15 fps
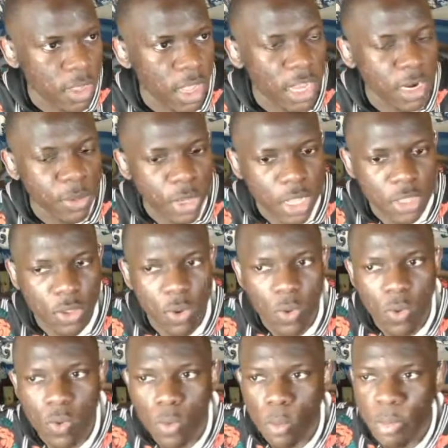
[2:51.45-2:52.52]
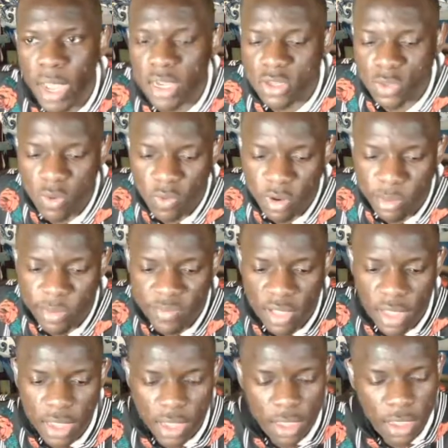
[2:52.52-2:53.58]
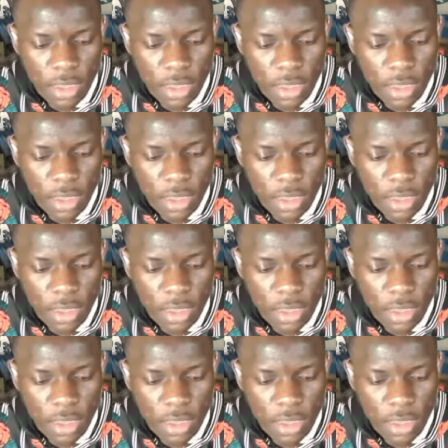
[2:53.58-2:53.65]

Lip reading: and then we got the whole backstory with like